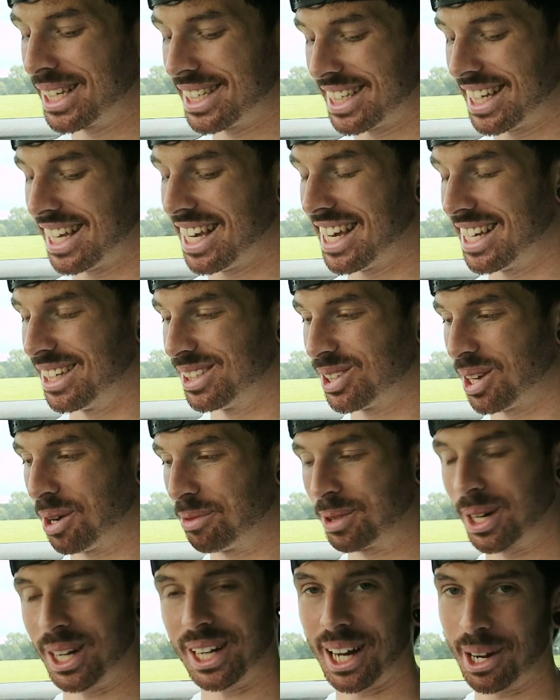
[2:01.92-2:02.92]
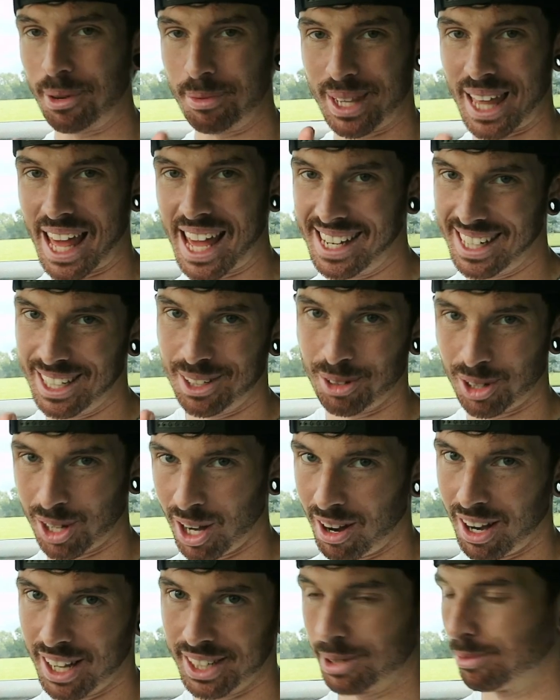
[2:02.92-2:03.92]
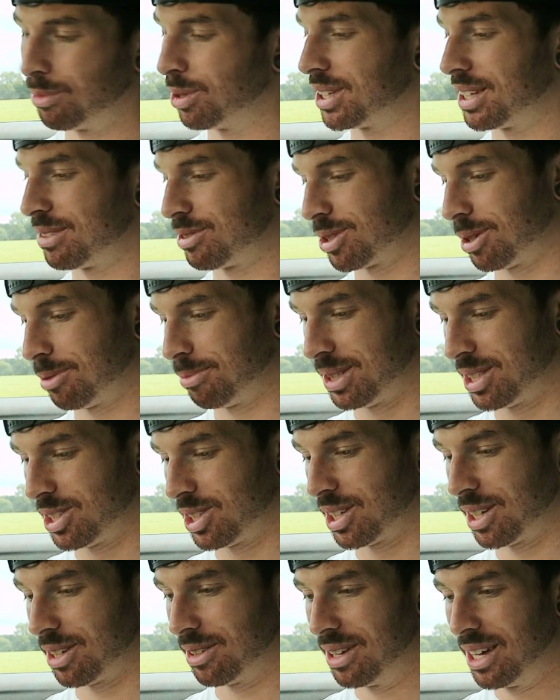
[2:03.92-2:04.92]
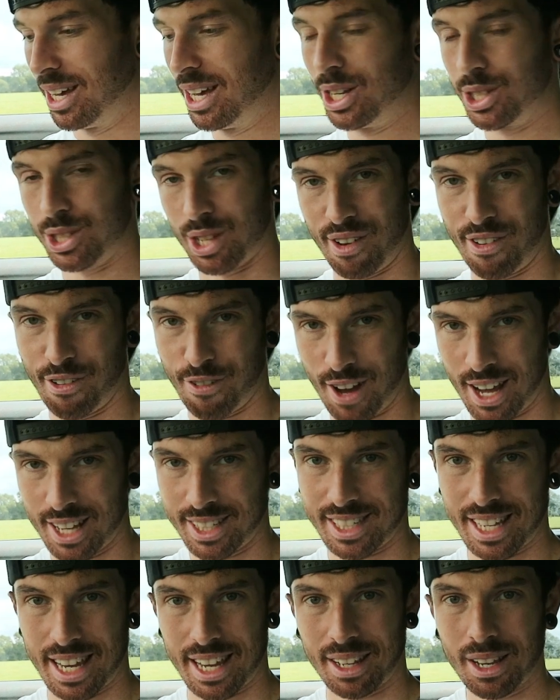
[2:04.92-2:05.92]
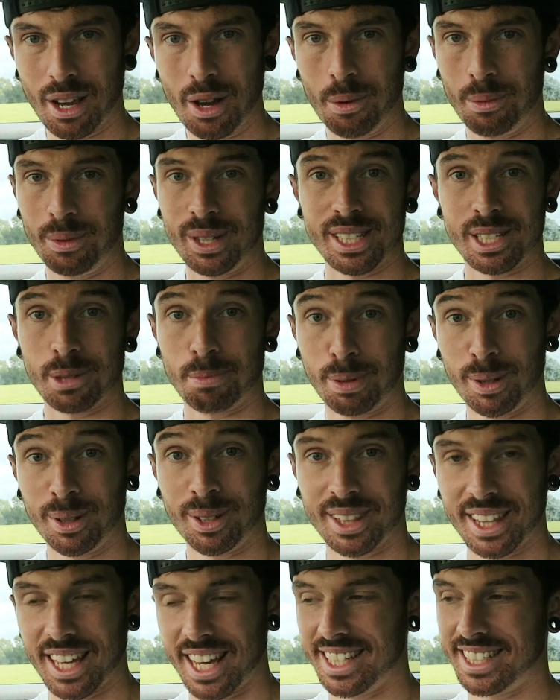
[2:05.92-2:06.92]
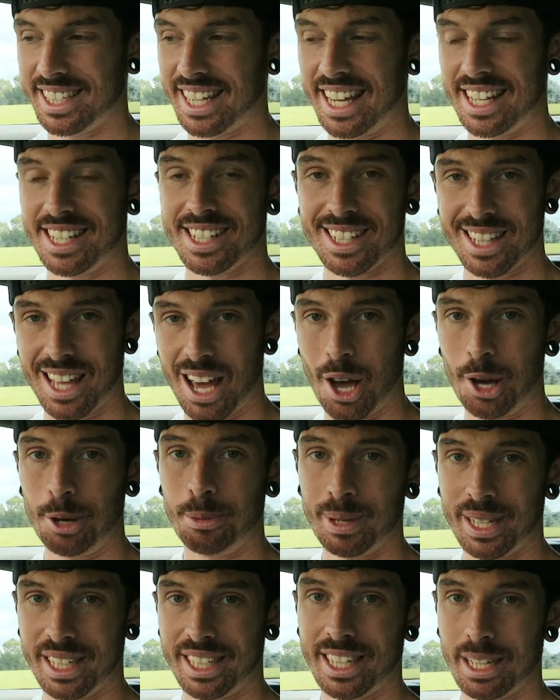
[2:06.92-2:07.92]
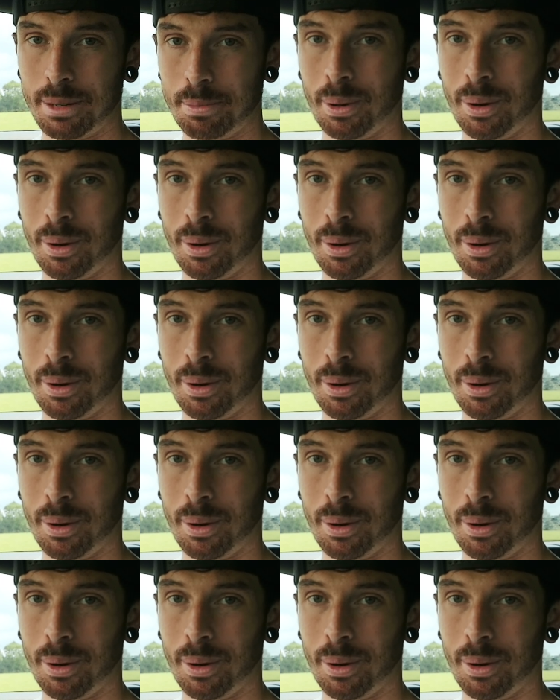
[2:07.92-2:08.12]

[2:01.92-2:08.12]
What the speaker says: easy it is. So I'm going to go over their little guide on what they told me to do. So first thing, we need to plug this into the OBD